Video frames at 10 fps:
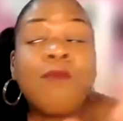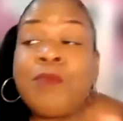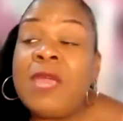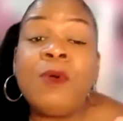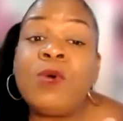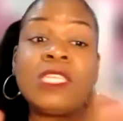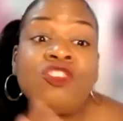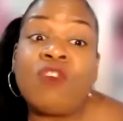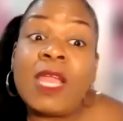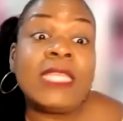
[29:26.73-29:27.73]
People
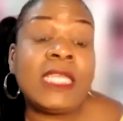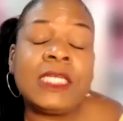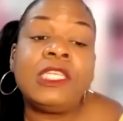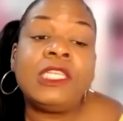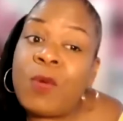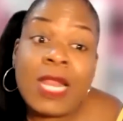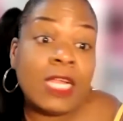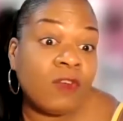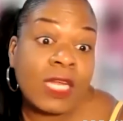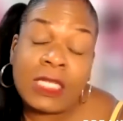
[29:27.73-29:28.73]
wasn't transitioning the way they
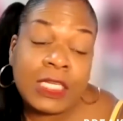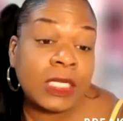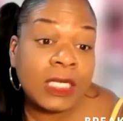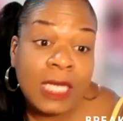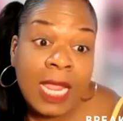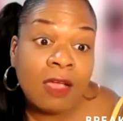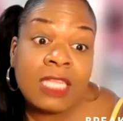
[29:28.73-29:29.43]
transitioning now